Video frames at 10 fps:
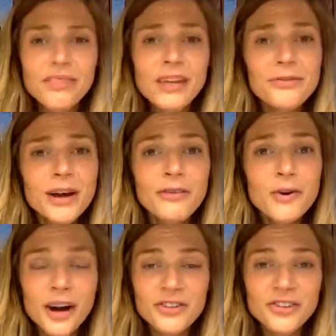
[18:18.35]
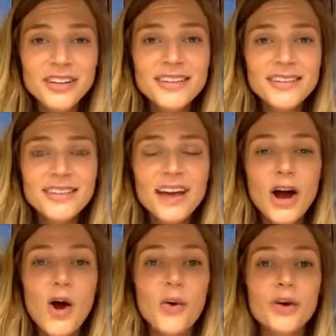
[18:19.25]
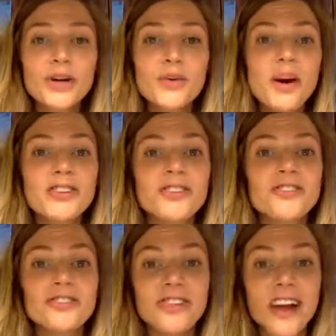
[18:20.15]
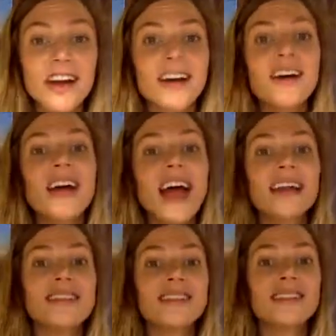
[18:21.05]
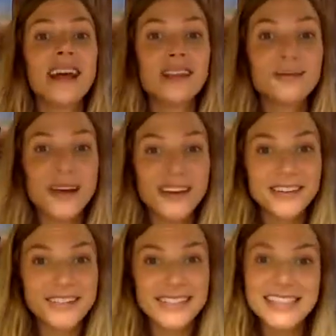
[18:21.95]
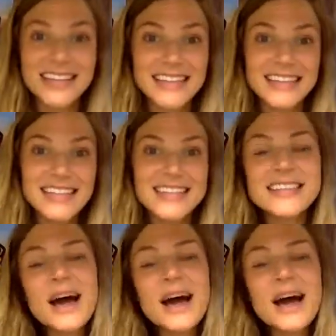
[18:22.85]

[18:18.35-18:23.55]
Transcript: If you have questions or you want to share and celebrate your successes,